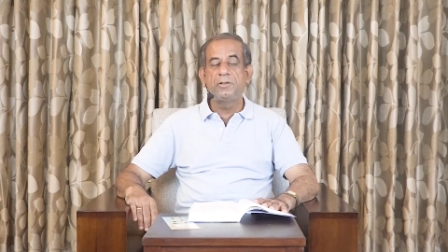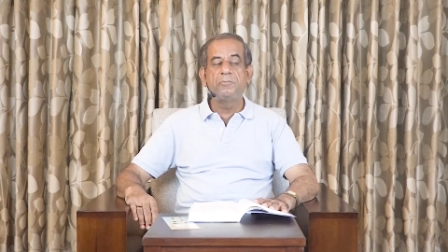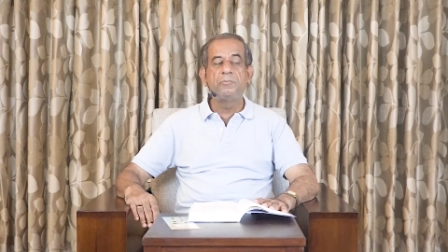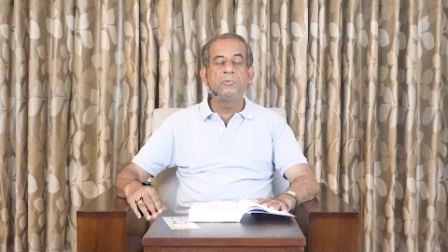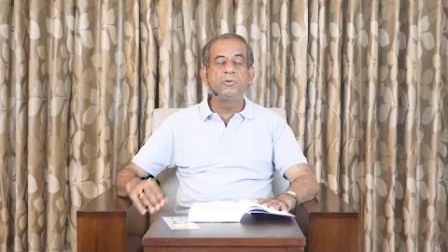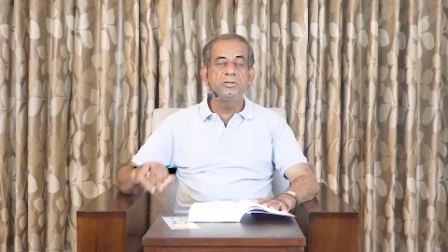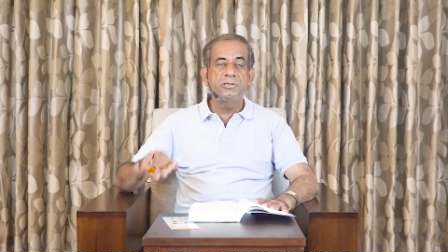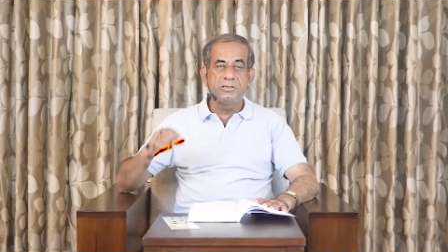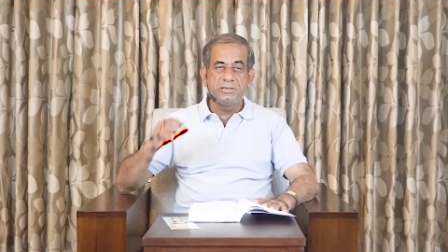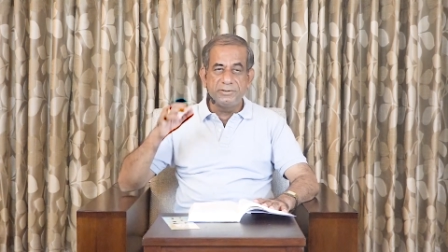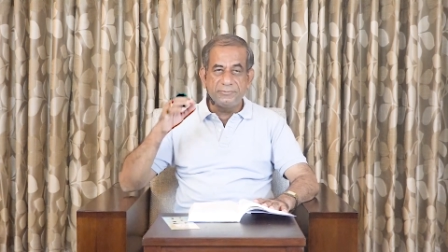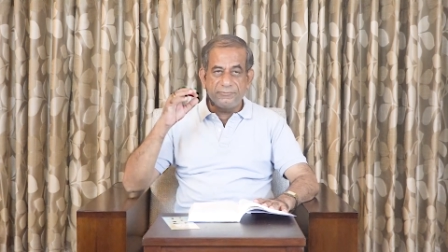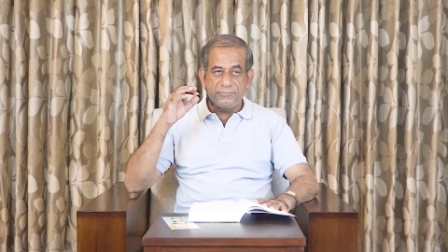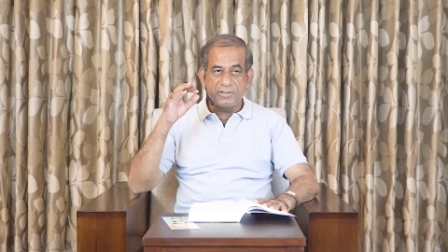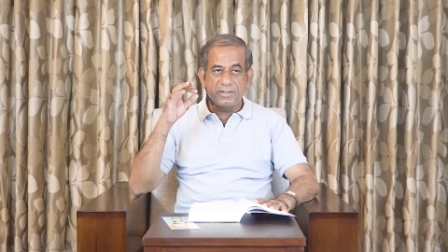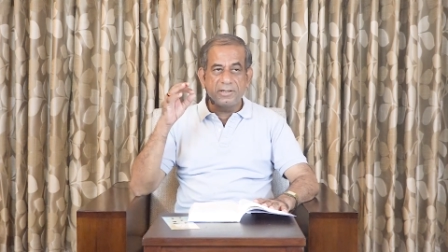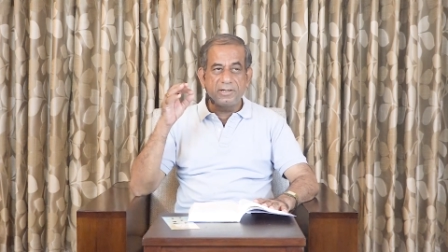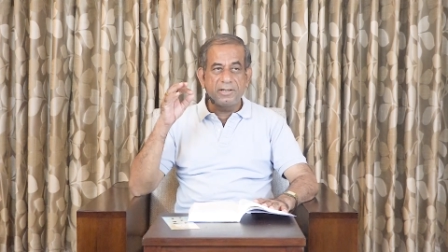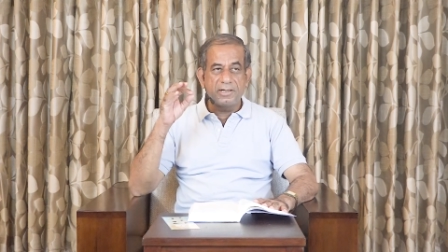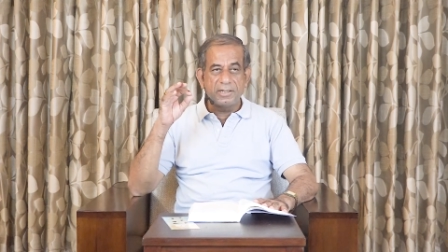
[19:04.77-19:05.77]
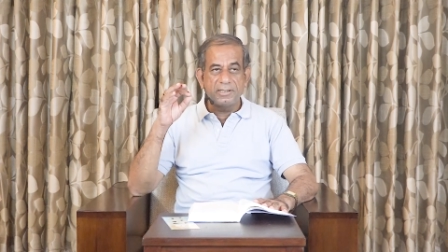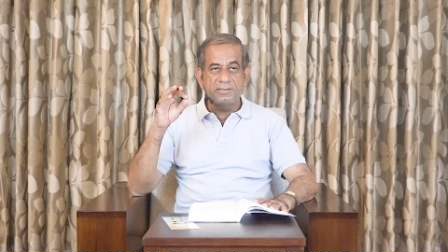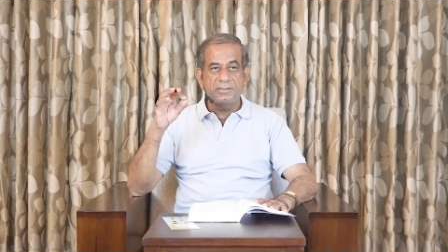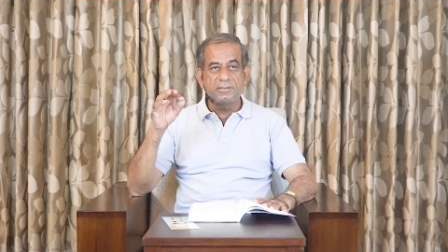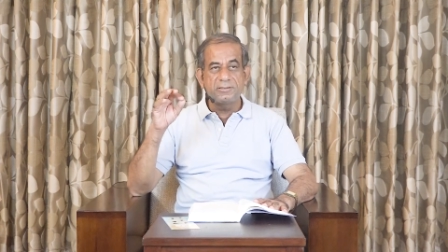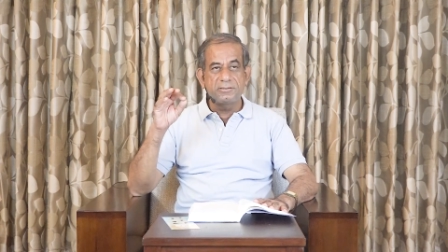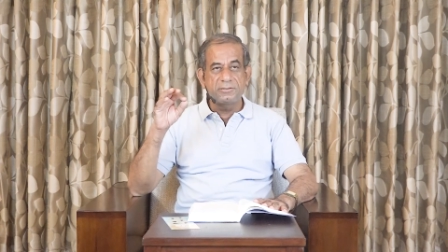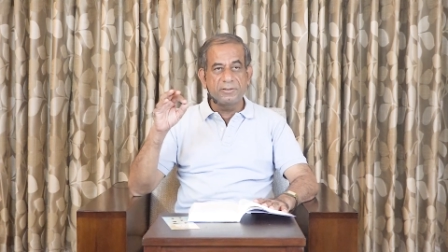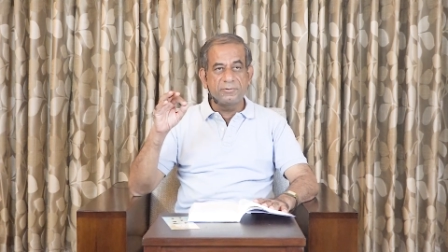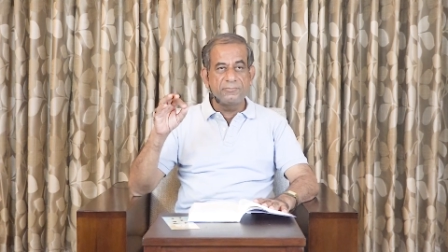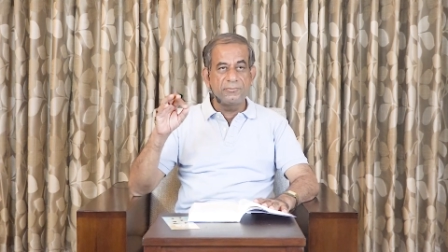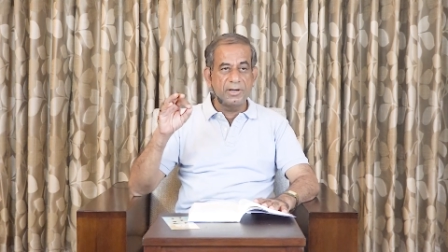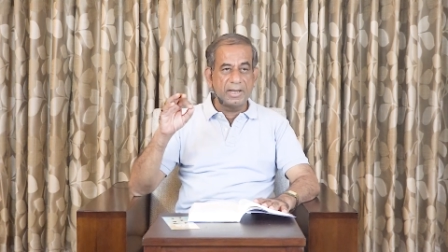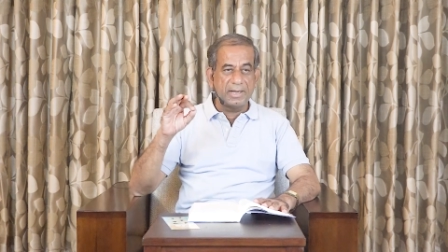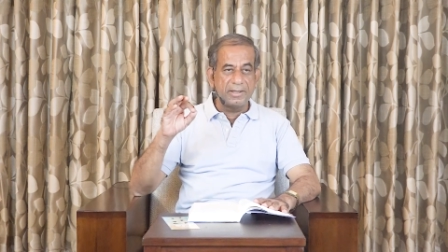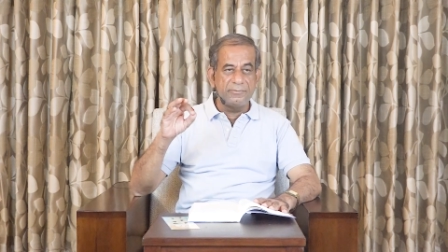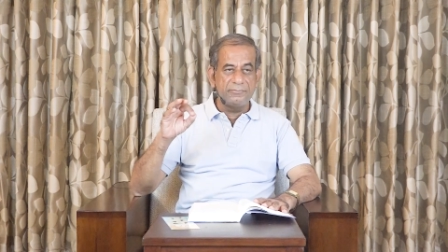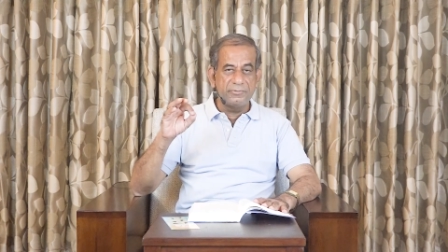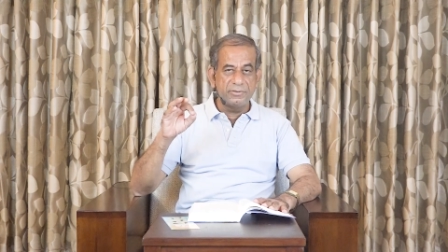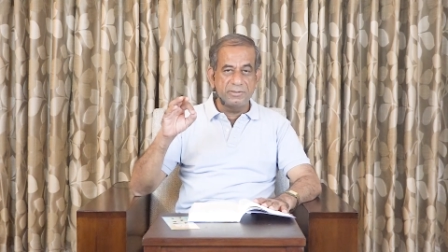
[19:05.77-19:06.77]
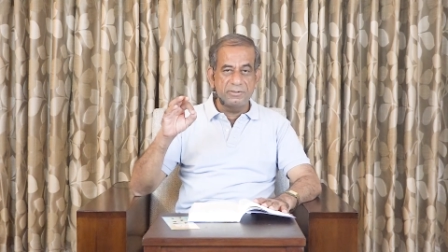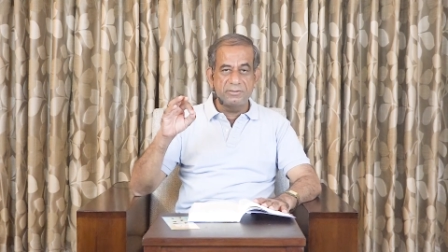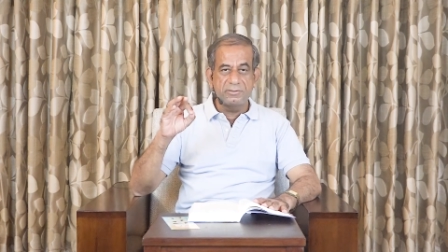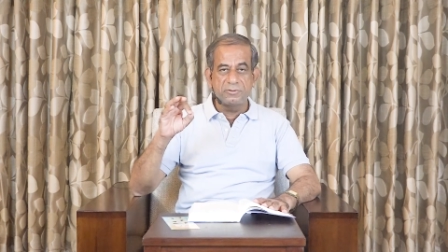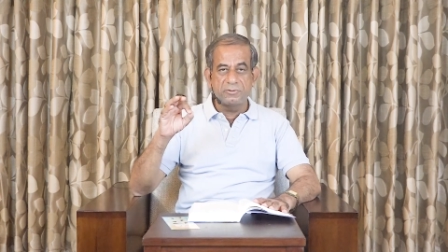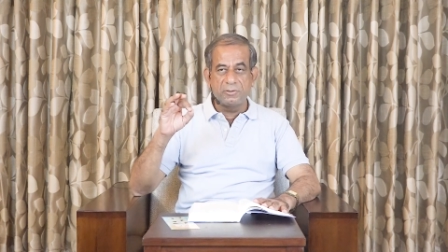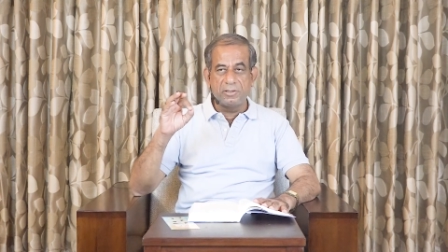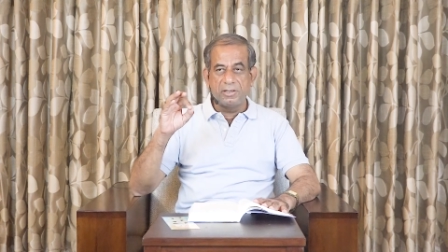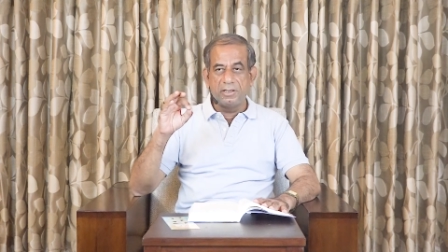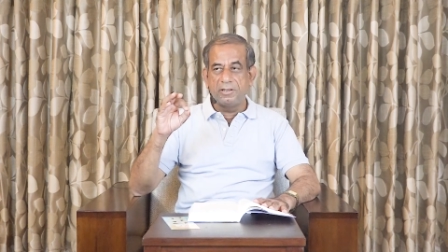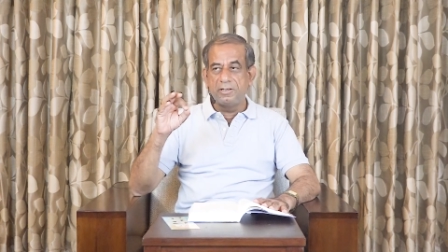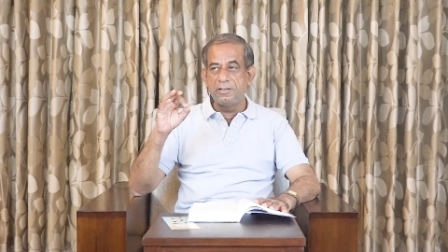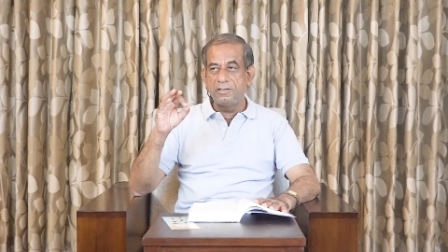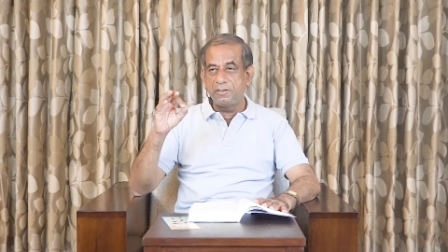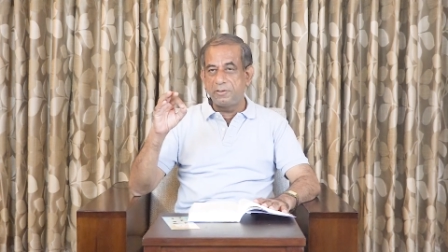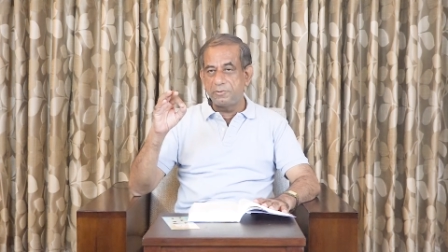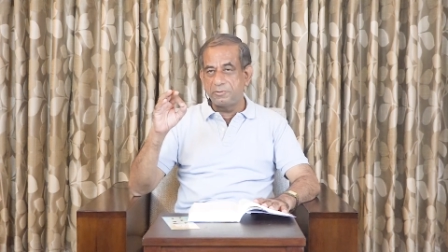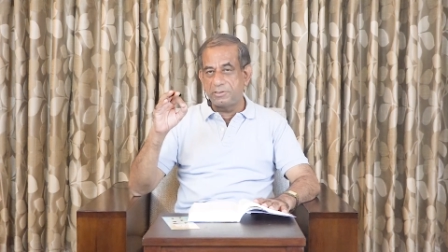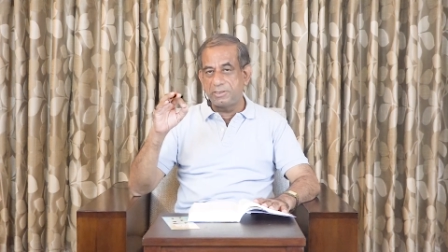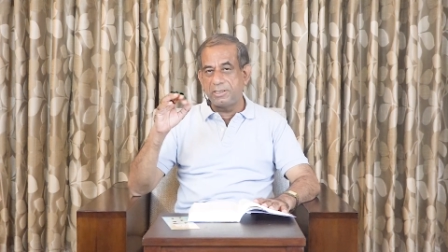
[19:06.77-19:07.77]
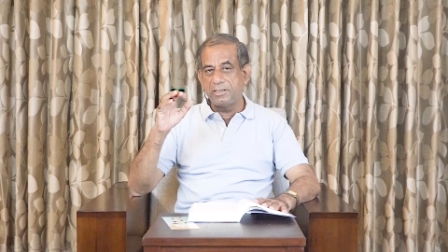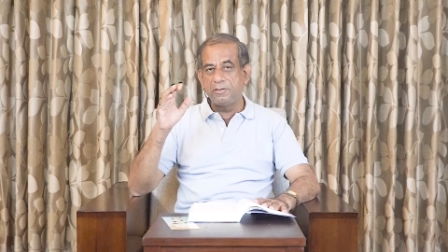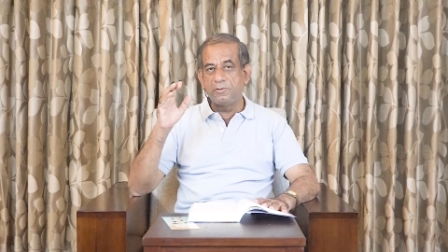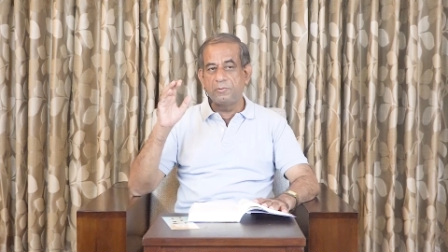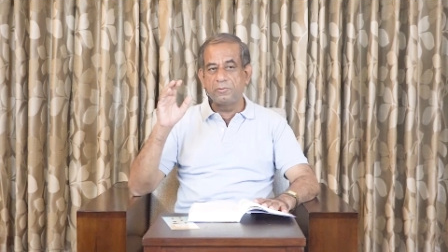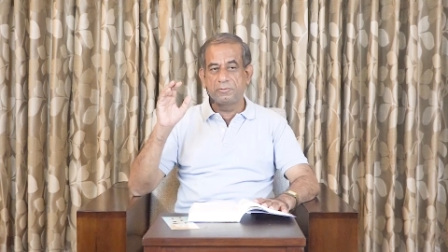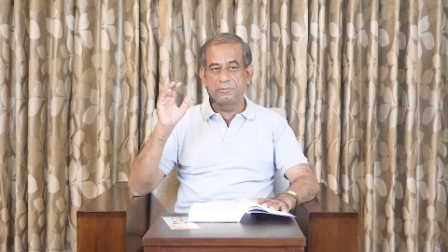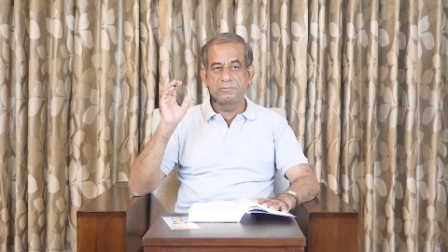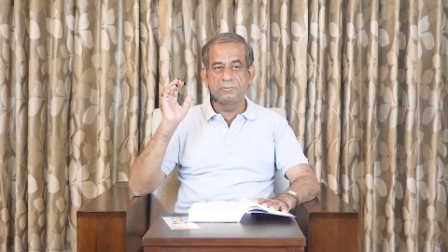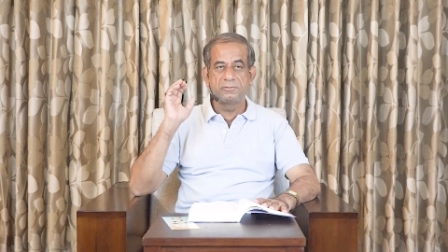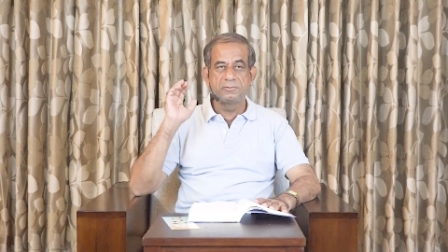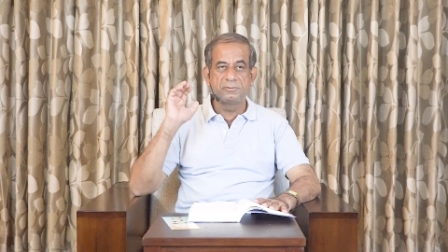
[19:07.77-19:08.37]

the most difficult lessons of life is to learn to say no.